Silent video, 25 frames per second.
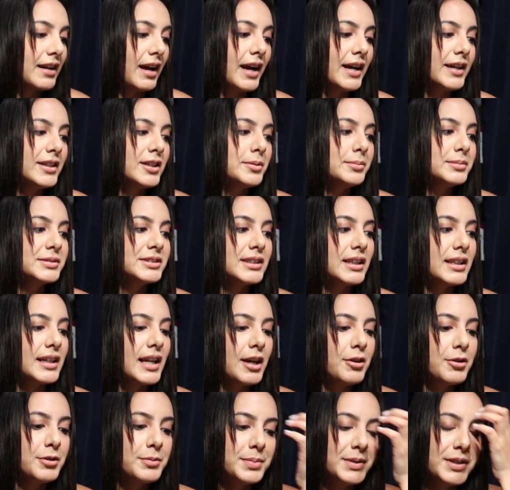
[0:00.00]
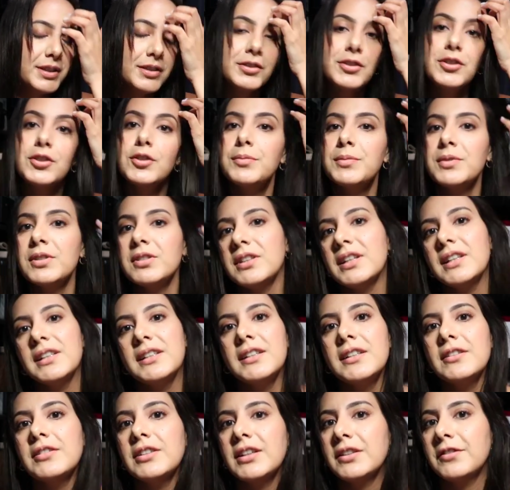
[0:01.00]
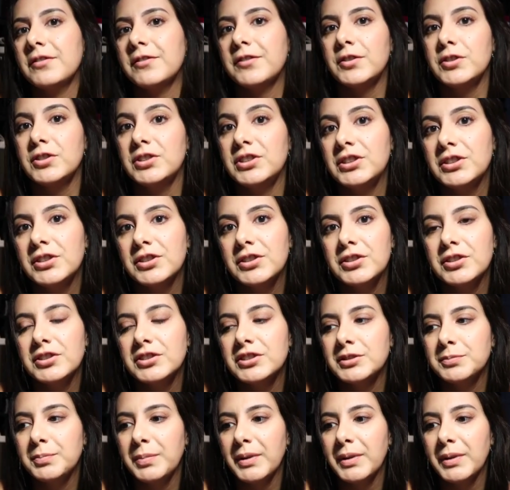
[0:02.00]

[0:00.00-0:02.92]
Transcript: items that I would be accumulating like for years,